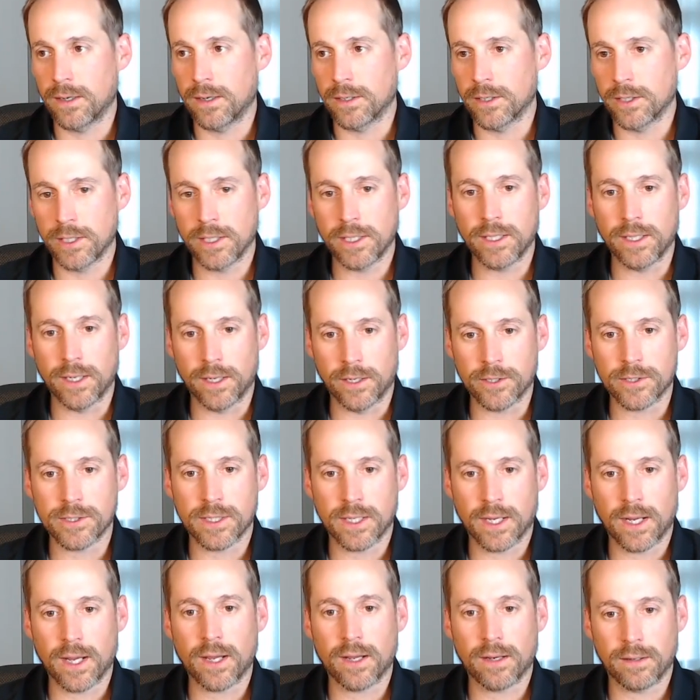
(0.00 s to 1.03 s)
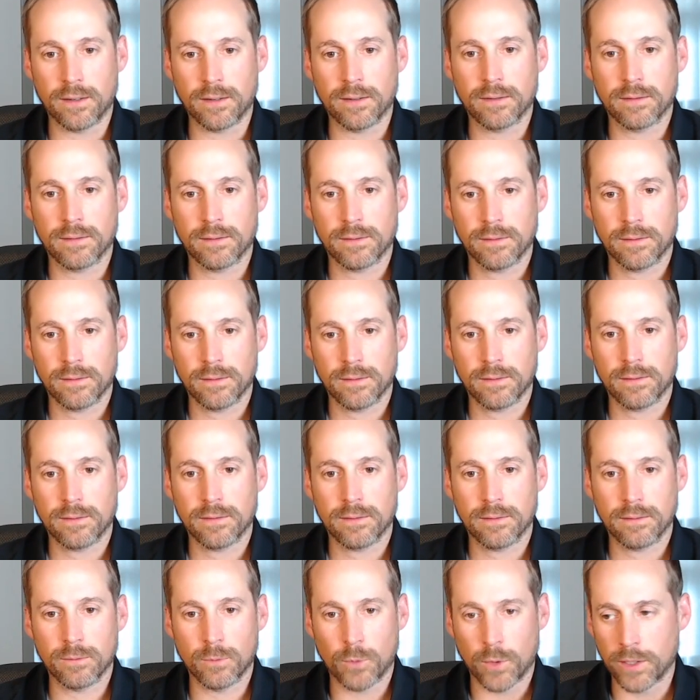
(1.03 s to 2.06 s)
You need to understand
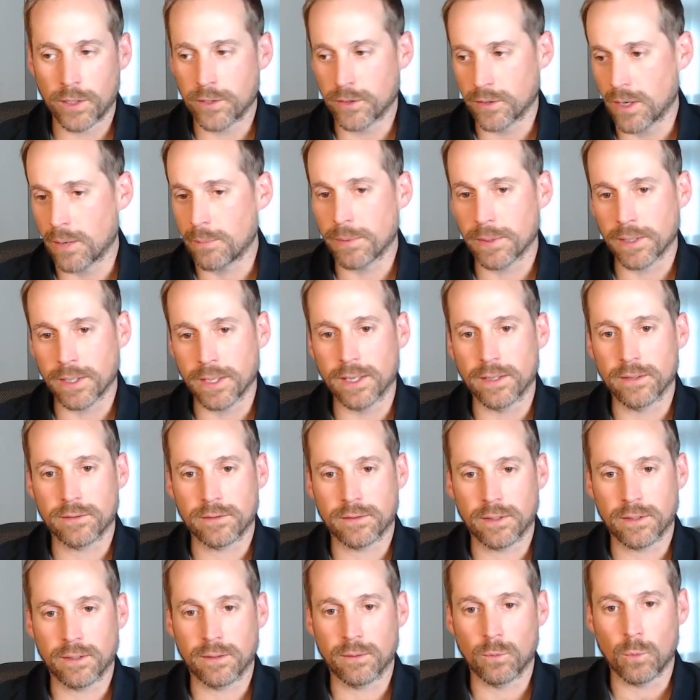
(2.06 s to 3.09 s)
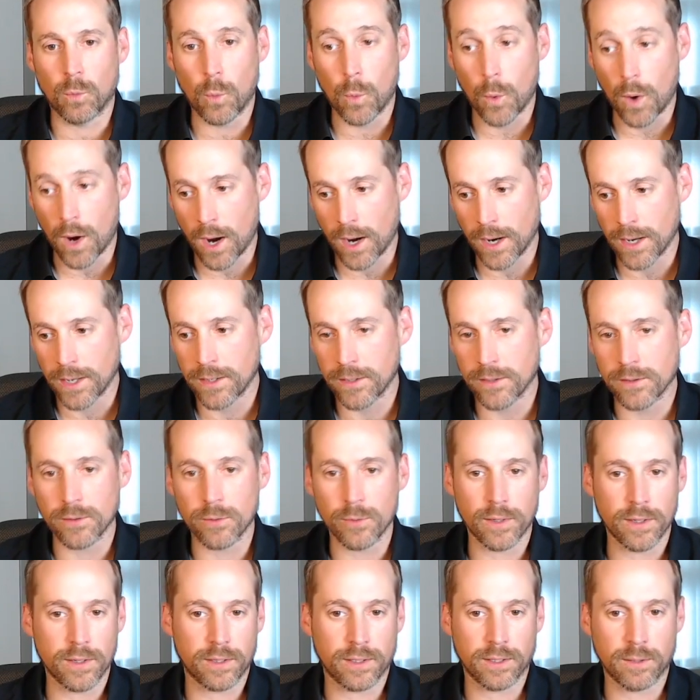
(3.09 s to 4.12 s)
what you're up against and why you're
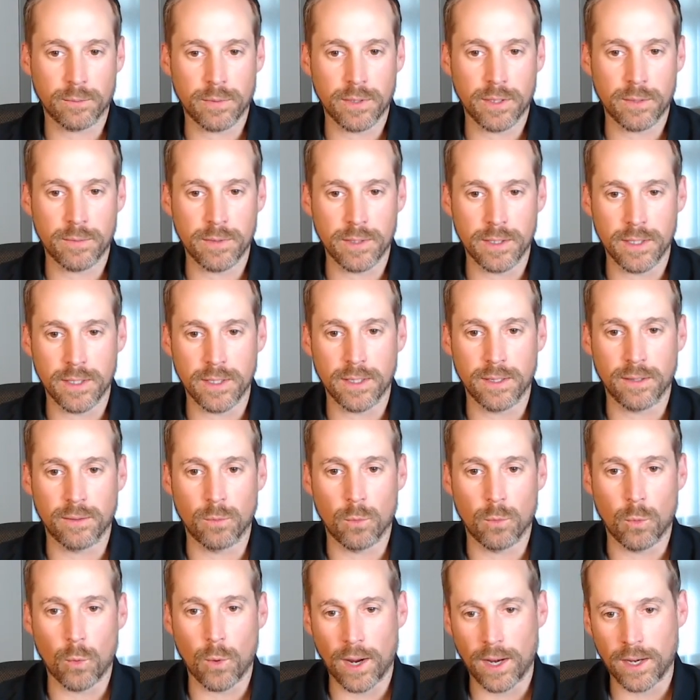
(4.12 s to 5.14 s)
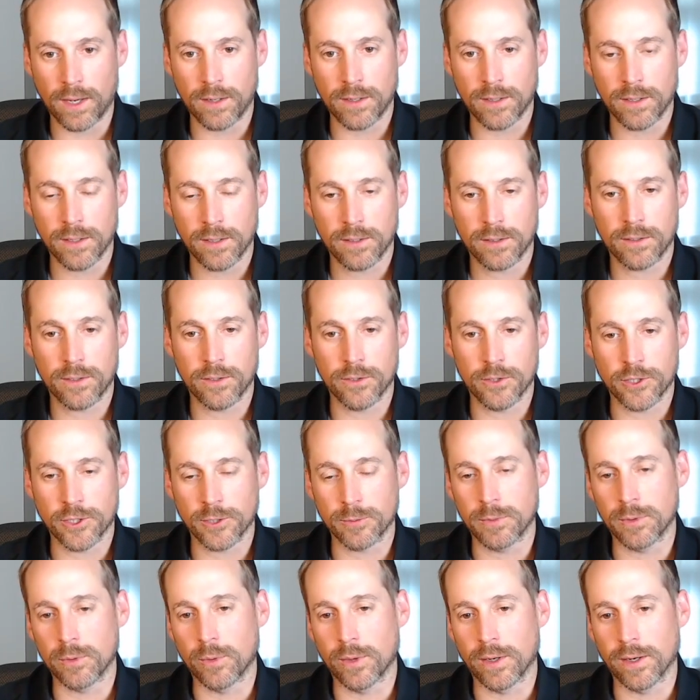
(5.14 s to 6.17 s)
wearing the PPE and when you
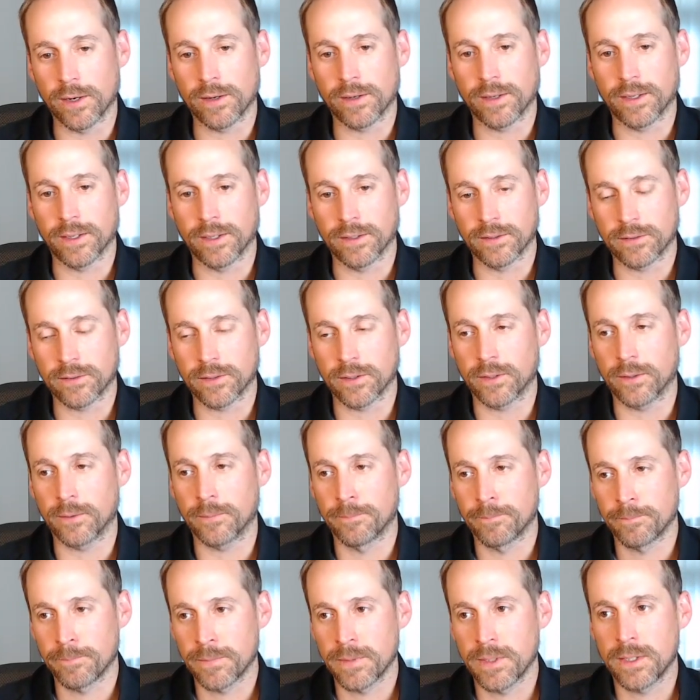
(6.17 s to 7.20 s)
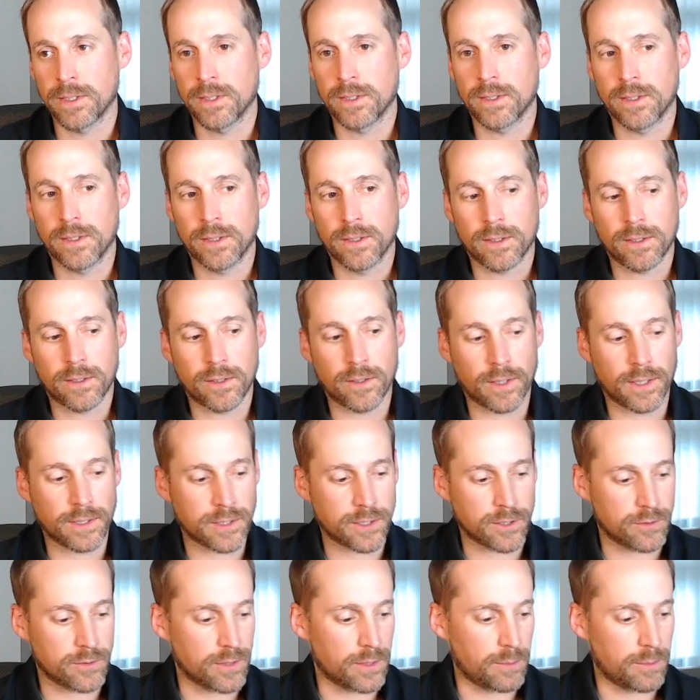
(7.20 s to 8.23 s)
should be wearing it. So no,
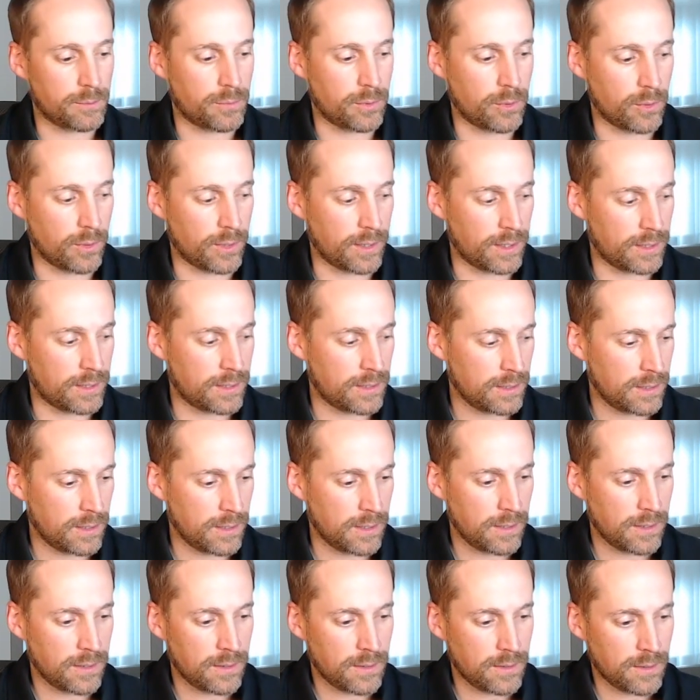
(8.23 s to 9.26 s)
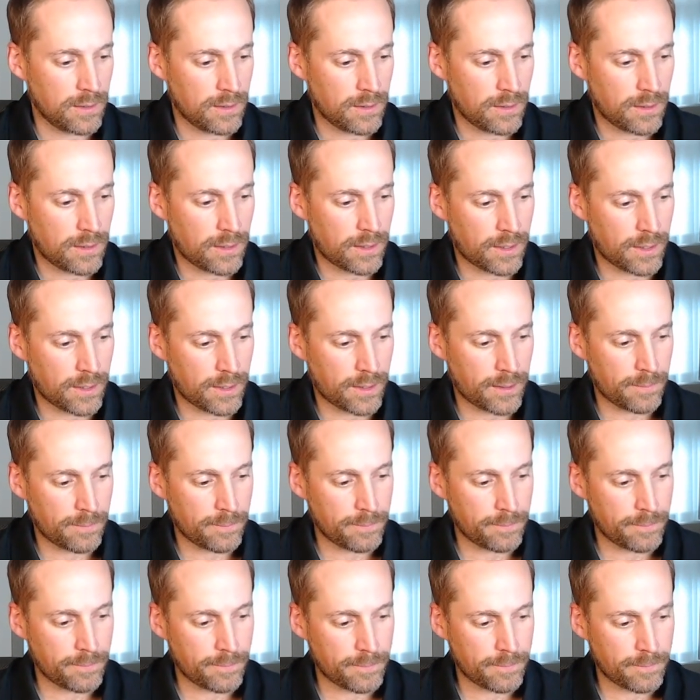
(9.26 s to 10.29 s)
that's a great point.
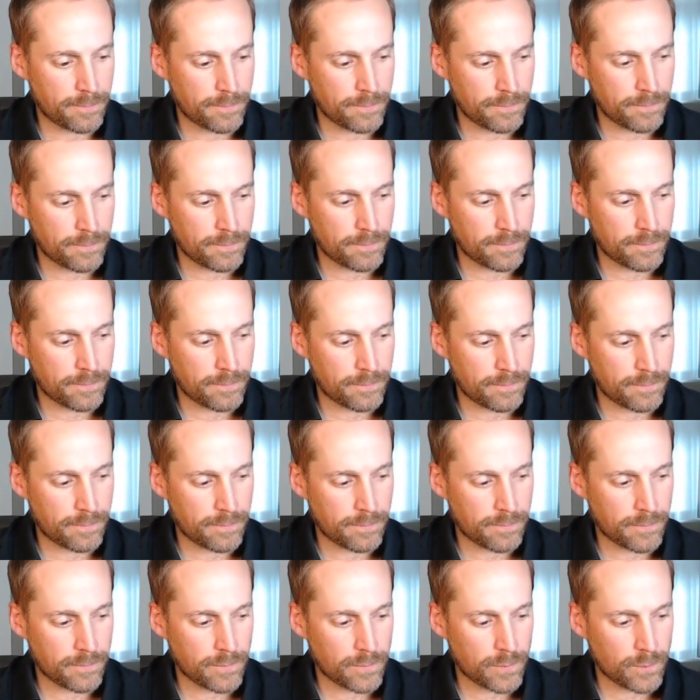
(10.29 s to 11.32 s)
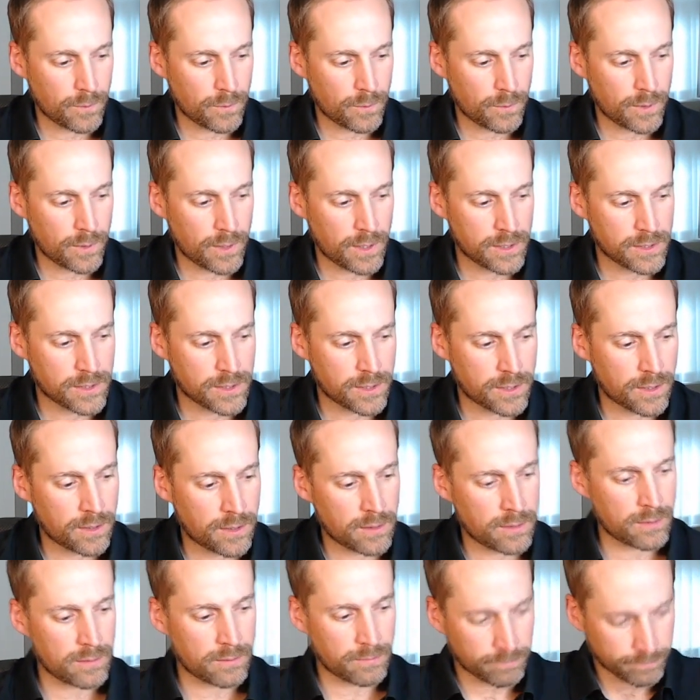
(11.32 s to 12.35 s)
Um, is
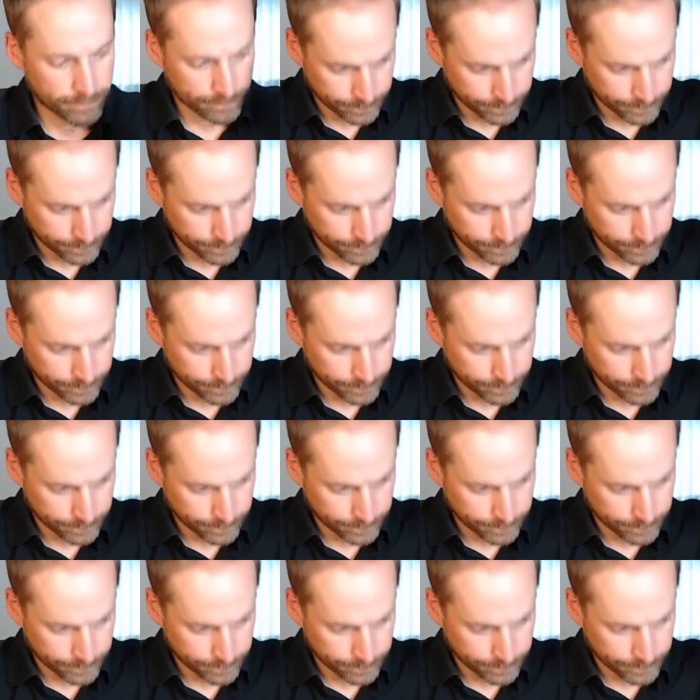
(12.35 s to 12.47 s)
there?